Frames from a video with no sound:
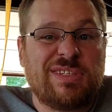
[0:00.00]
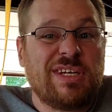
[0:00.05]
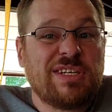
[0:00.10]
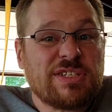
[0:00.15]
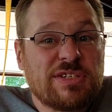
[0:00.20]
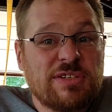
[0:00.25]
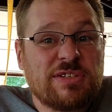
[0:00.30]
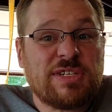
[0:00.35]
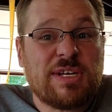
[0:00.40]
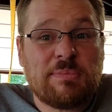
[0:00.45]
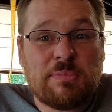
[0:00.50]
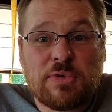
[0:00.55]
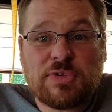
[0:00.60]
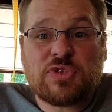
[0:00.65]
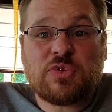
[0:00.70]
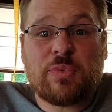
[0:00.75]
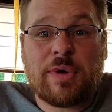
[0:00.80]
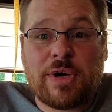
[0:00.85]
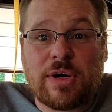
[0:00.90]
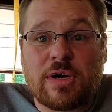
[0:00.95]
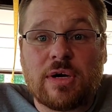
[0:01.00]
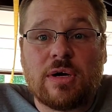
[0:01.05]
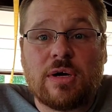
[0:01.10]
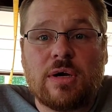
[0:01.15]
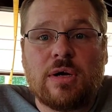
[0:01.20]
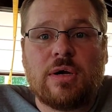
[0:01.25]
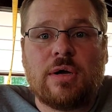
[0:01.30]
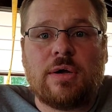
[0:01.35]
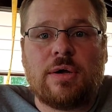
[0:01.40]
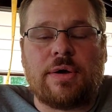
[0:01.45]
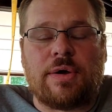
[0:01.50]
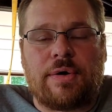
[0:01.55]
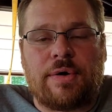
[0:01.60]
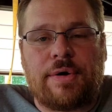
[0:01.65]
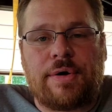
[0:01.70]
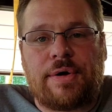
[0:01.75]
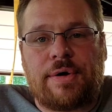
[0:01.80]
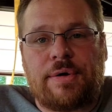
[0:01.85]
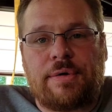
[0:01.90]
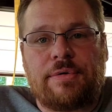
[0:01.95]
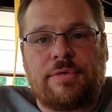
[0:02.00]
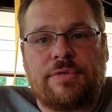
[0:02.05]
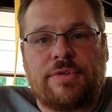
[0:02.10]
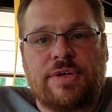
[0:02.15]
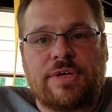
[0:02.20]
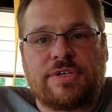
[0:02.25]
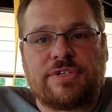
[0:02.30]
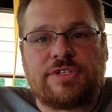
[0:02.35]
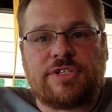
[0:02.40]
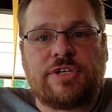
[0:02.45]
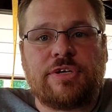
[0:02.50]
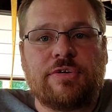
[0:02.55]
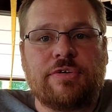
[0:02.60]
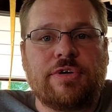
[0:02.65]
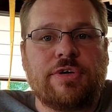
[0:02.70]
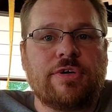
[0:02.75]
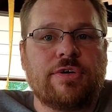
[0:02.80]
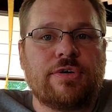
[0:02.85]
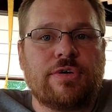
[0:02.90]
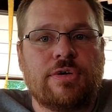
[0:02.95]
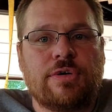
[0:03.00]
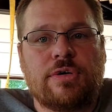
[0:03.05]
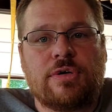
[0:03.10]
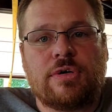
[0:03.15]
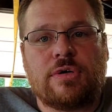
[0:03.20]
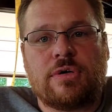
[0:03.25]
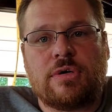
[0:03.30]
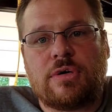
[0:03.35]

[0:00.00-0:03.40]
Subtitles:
That's going to take most of the winter. The interior,